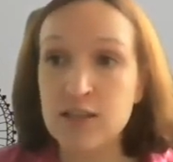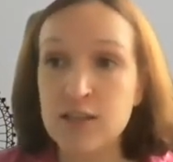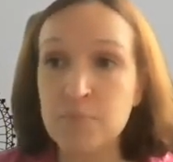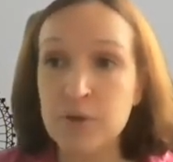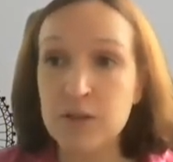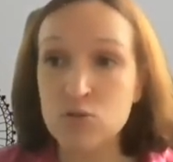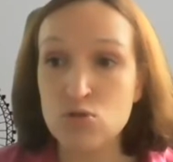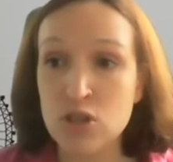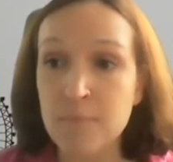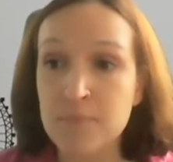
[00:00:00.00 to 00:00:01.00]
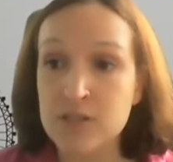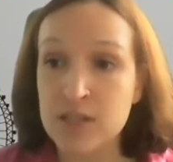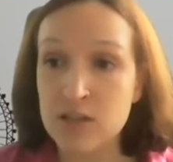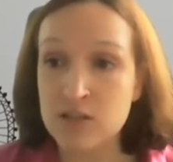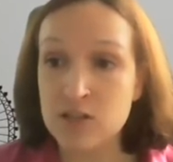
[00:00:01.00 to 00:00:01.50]
an appeal to
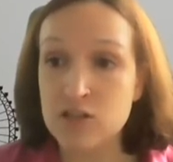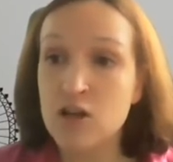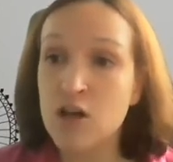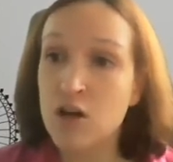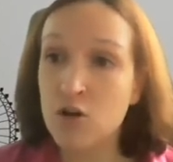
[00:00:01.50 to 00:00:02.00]
somebody else's